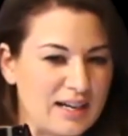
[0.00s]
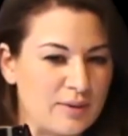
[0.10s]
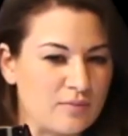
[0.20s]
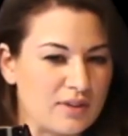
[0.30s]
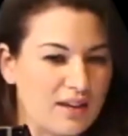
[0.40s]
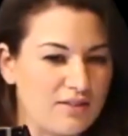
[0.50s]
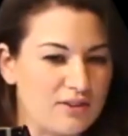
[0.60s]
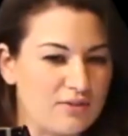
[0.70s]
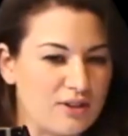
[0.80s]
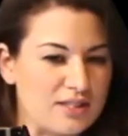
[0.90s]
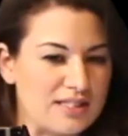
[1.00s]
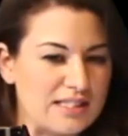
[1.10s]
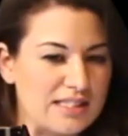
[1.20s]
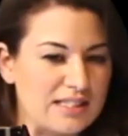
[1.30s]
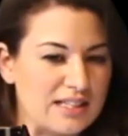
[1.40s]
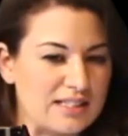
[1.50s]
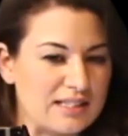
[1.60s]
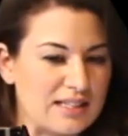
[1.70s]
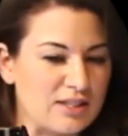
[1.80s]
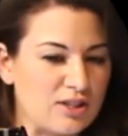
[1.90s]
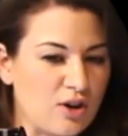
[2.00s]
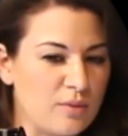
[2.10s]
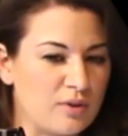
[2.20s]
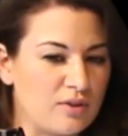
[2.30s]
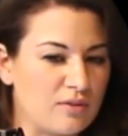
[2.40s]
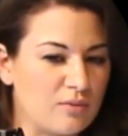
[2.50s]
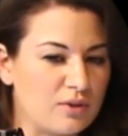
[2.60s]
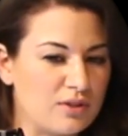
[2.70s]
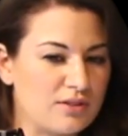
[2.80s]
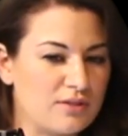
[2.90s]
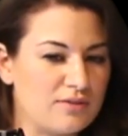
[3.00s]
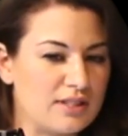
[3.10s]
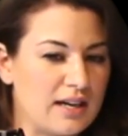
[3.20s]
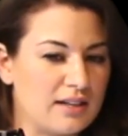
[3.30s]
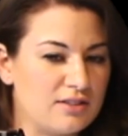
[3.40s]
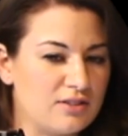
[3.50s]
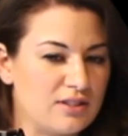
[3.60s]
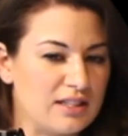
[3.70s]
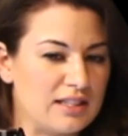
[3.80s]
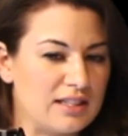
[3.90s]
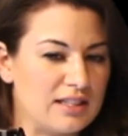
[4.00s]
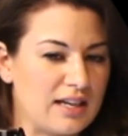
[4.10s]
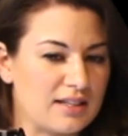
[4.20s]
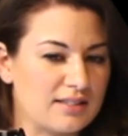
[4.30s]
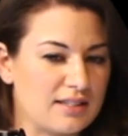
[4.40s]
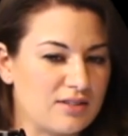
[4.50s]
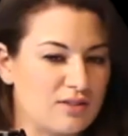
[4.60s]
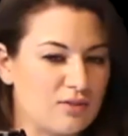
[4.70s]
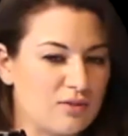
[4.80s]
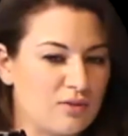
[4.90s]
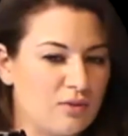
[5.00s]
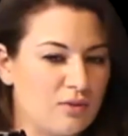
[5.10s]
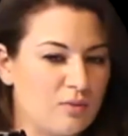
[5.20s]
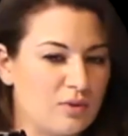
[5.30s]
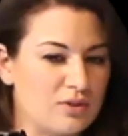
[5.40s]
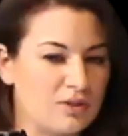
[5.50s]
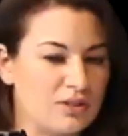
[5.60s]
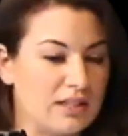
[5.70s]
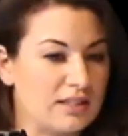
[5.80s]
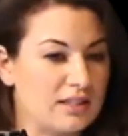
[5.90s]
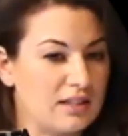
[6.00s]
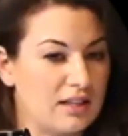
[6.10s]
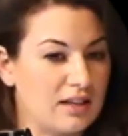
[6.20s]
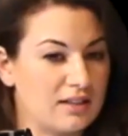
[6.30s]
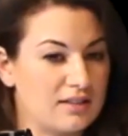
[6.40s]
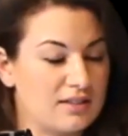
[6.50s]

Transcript: Kelvin Ross is asking, Tobin, what sort of data do you need access to, or what do you need to collect?